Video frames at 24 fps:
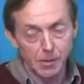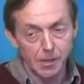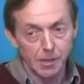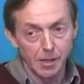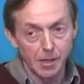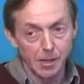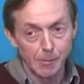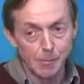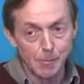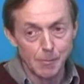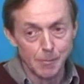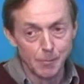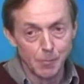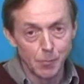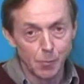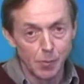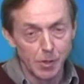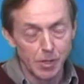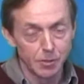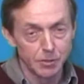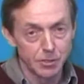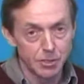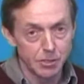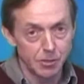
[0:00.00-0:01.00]

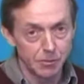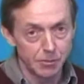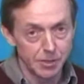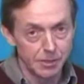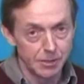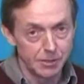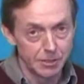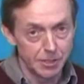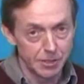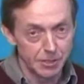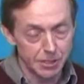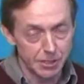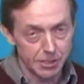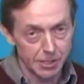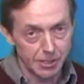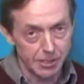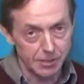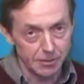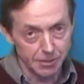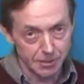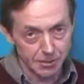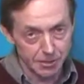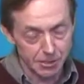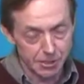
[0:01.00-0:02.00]
We are starting to
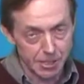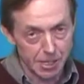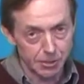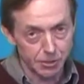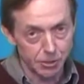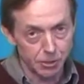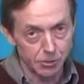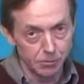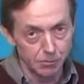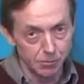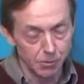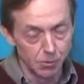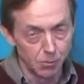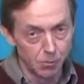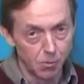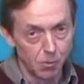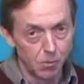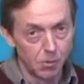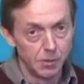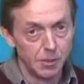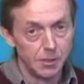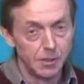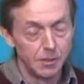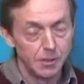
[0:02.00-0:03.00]
see that statute
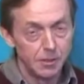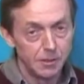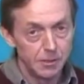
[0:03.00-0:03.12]
law